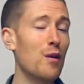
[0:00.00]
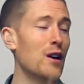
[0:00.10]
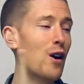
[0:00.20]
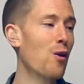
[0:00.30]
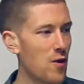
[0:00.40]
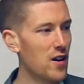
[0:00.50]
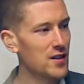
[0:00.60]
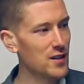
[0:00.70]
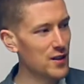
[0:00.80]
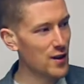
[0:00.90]
We got
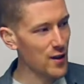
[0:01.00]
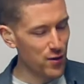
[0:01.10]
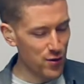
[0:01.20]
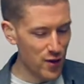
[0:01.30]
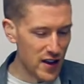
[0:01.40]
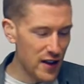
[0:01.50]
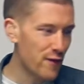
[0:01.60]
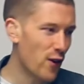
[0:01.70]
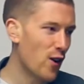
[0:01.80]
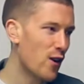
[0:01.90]
1, 2, 3,
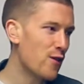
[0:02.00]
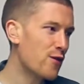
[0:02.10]
4,